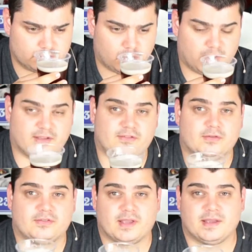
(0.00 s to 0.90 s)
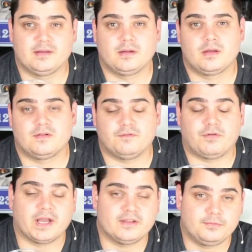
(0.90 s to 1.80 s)
Or as you say,
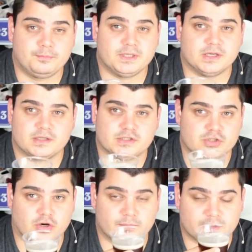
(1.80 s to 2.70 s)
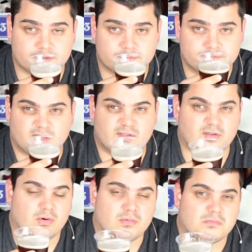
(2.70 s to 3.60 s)
Weißbier in Germany.
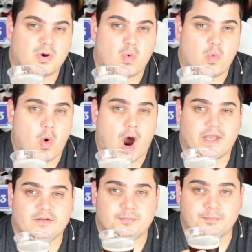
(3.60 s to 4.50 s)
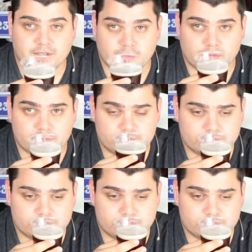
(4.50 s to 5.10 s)
So, white beer.